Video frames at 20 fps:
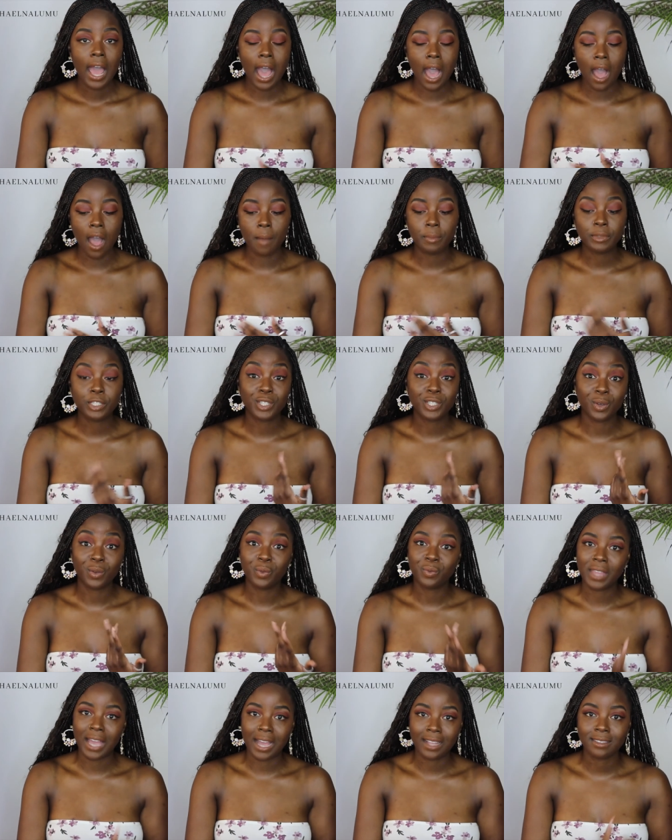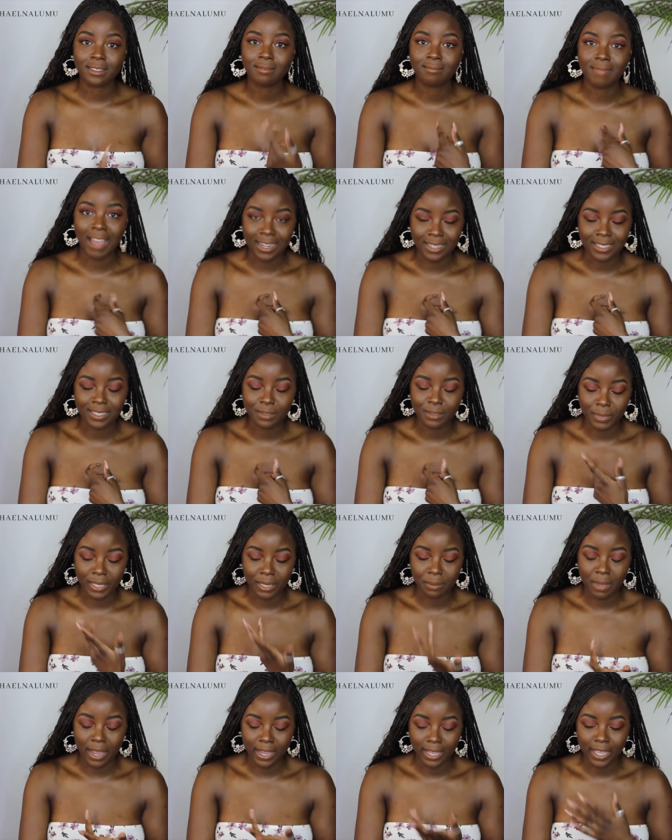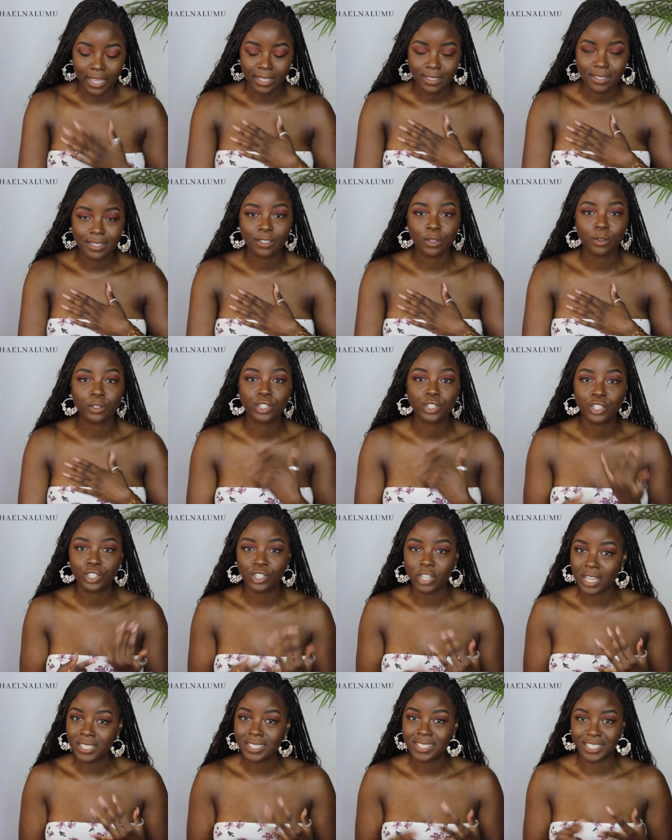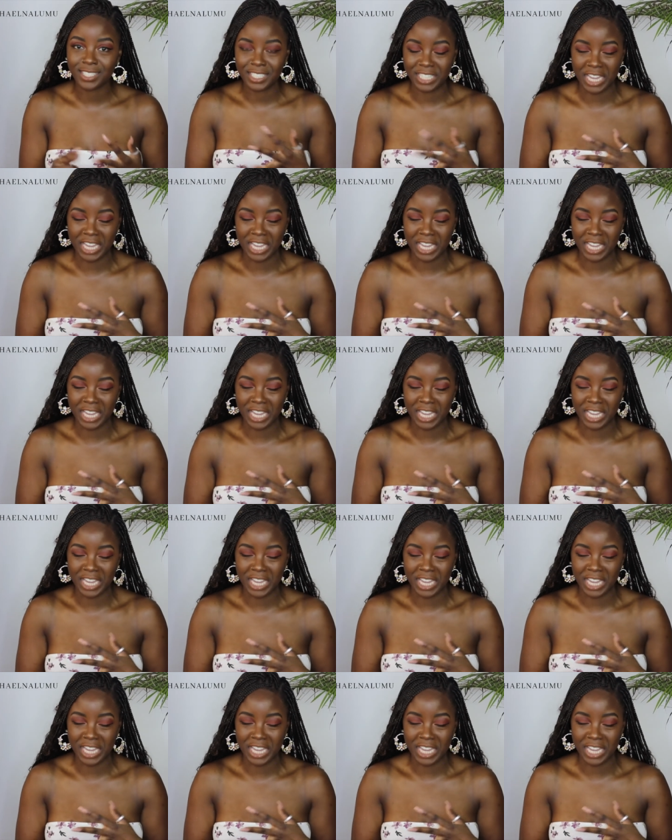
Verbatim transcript: Um, so that, that is me in my case. So stress and